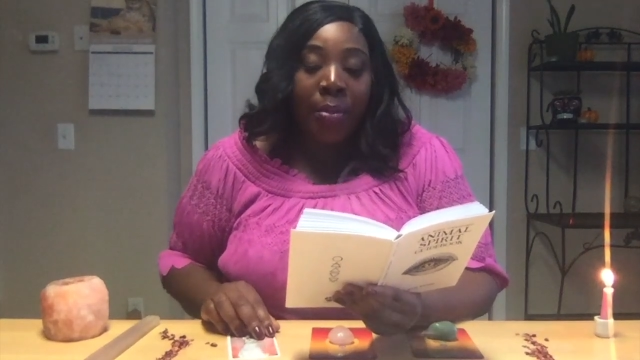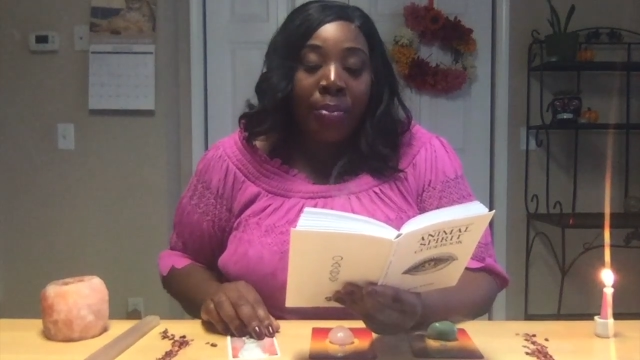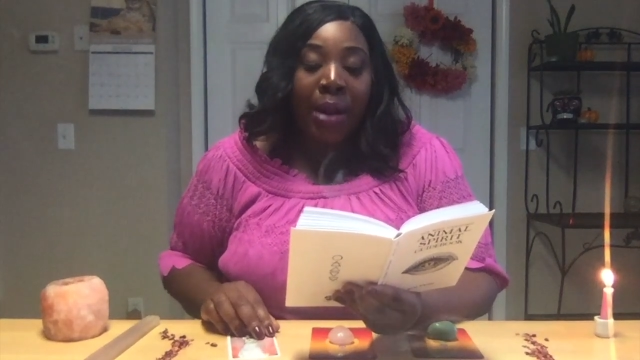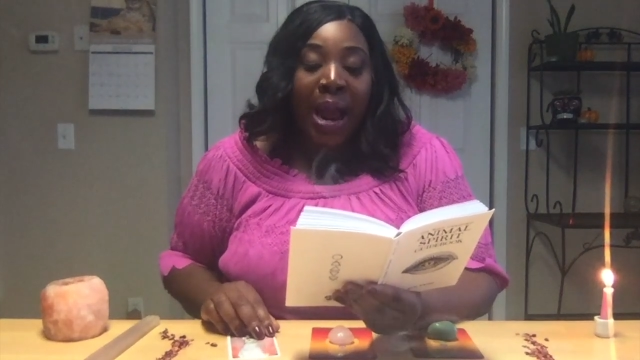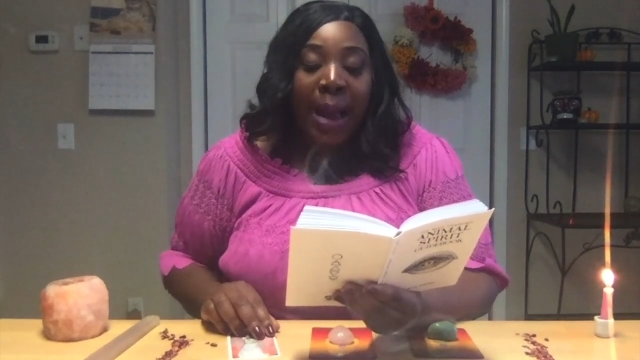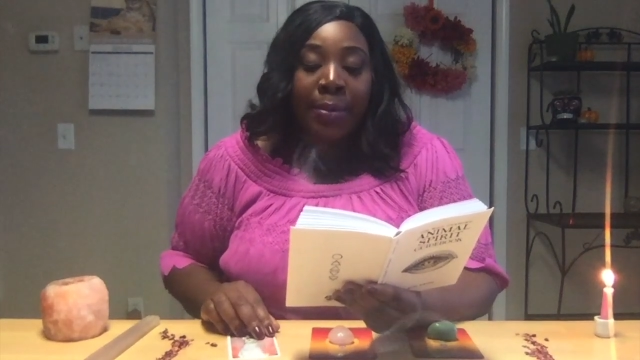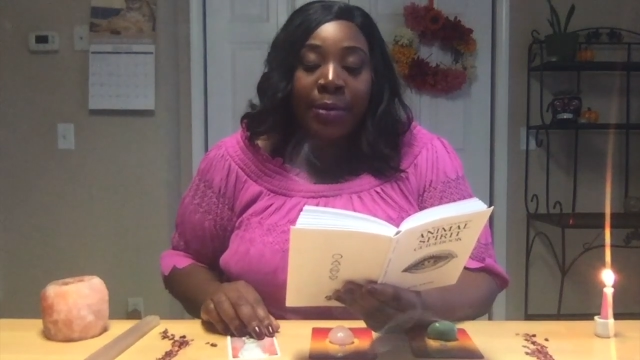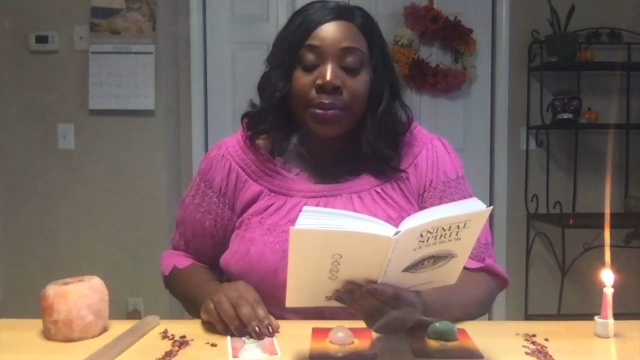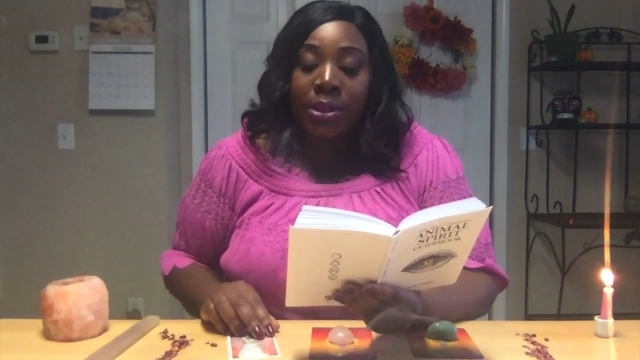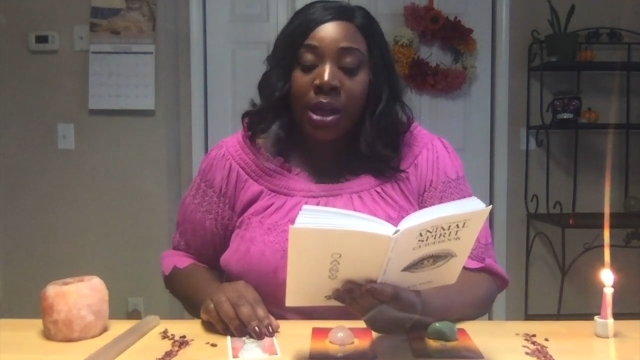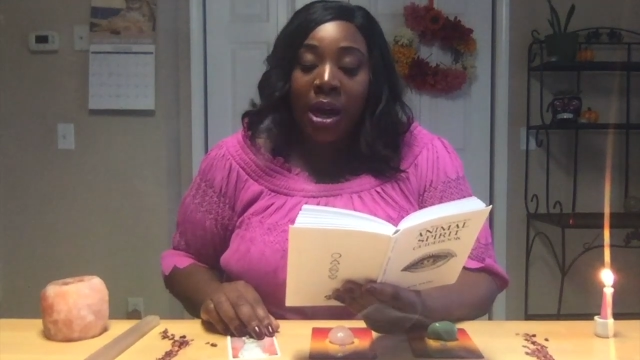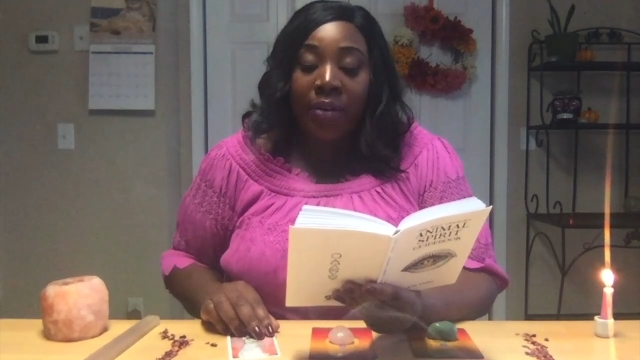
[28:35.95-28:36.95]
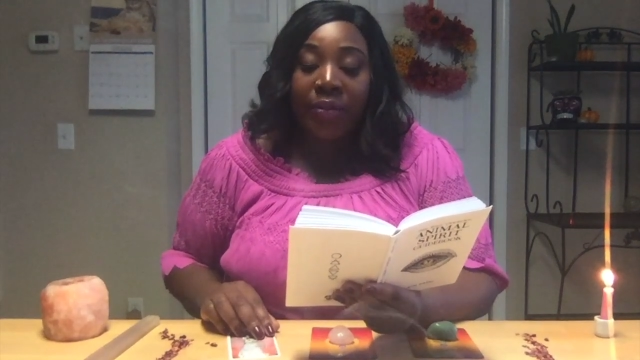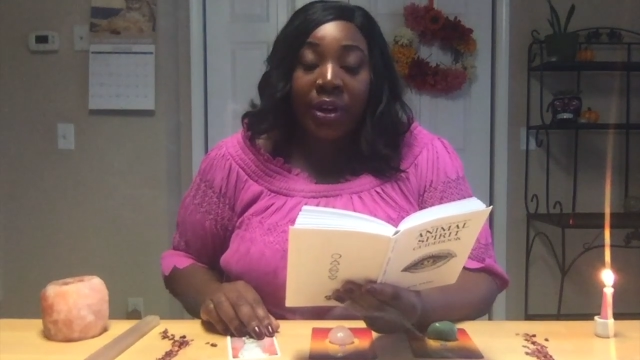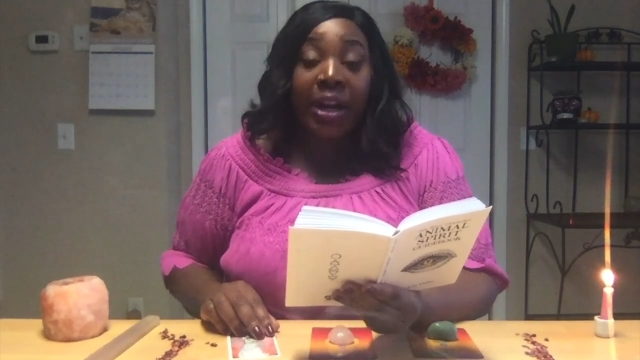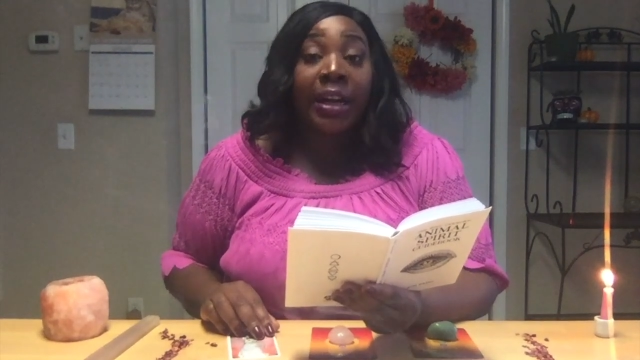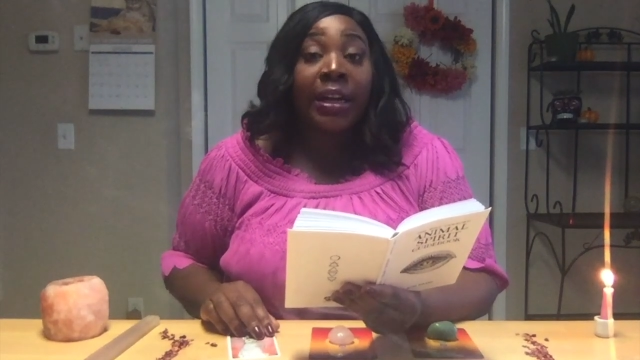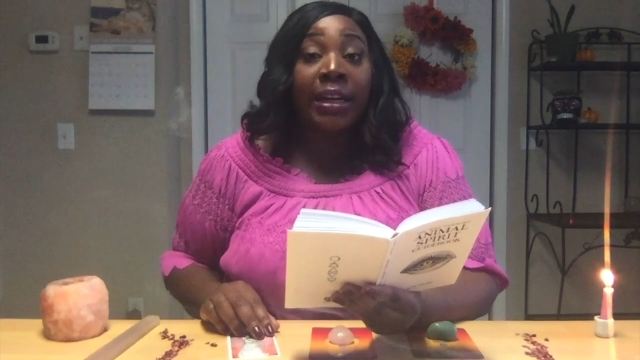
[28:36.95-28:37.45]
problem solver,
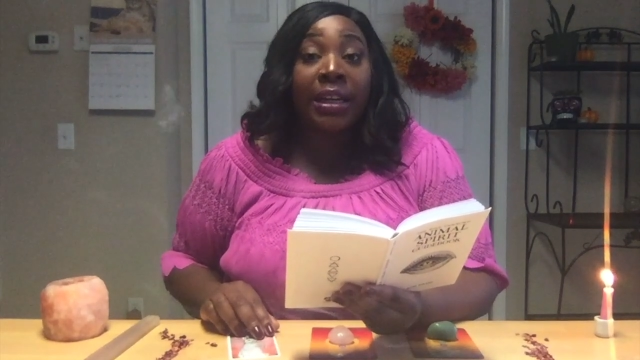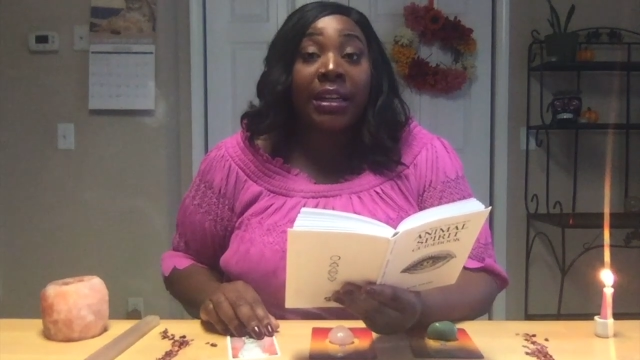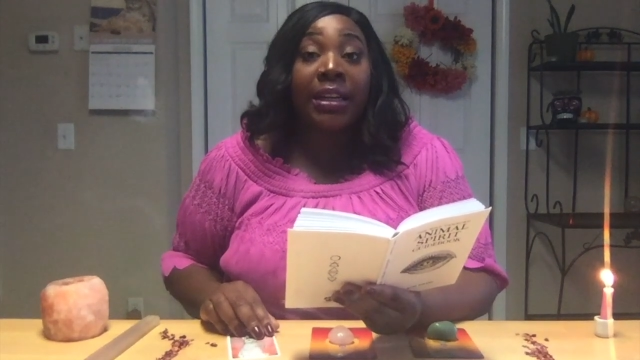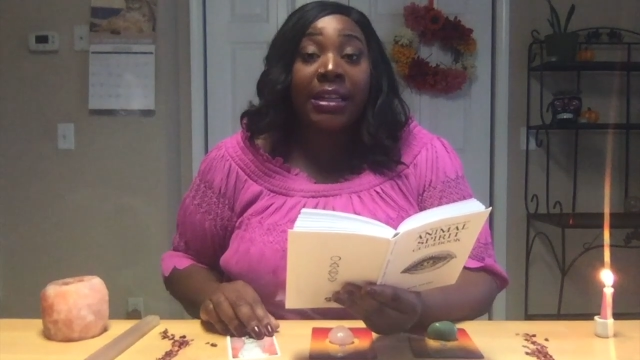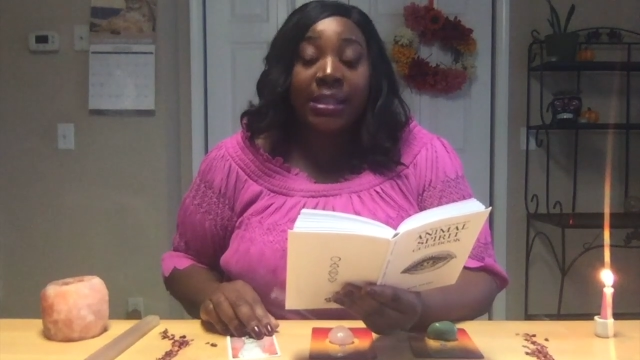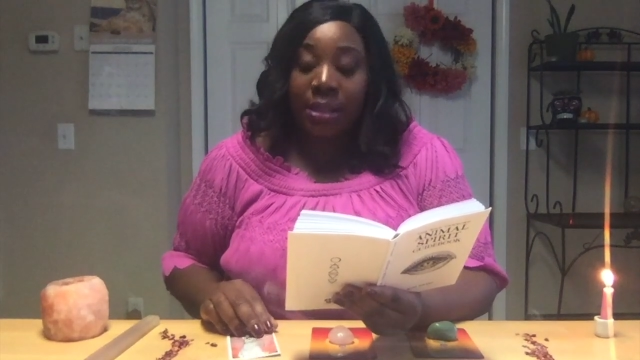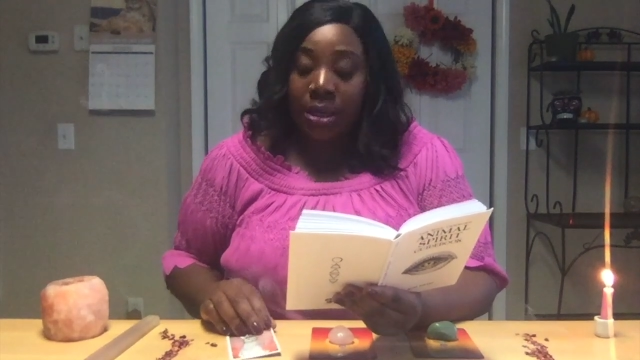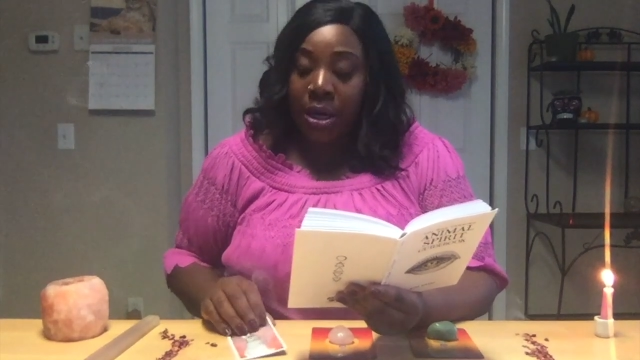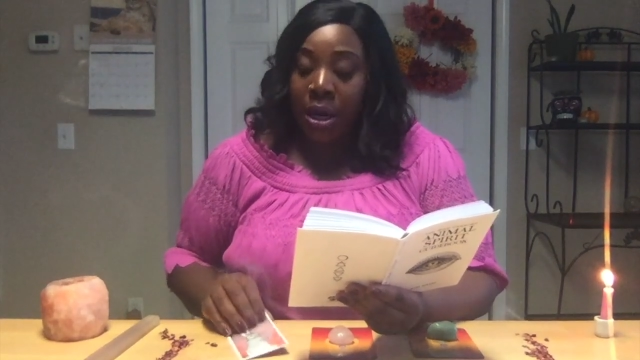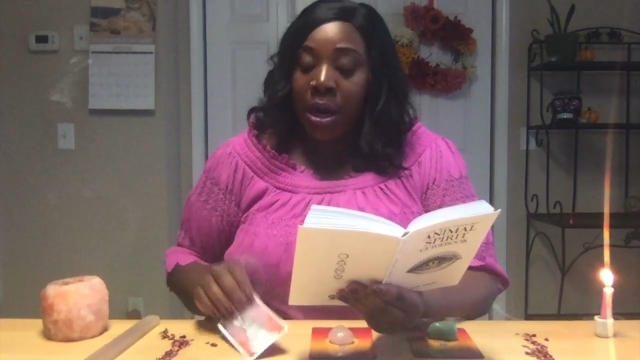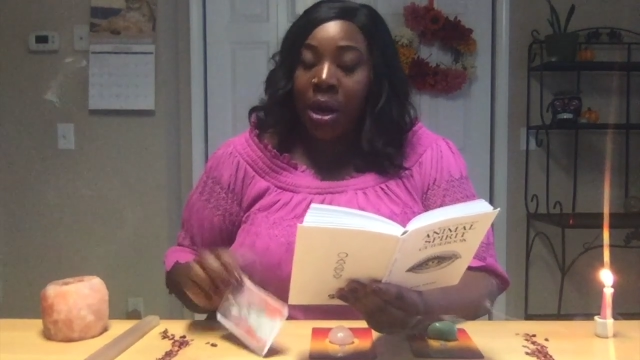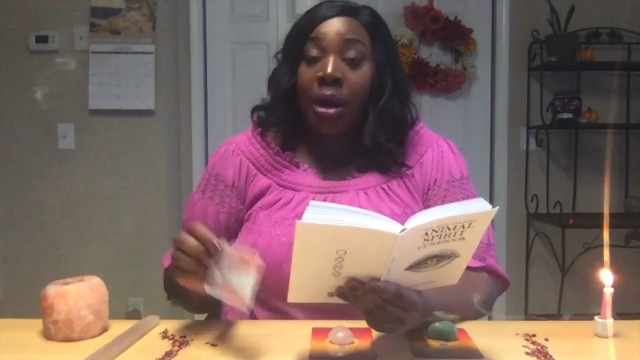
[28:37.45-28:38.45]
and a good listener.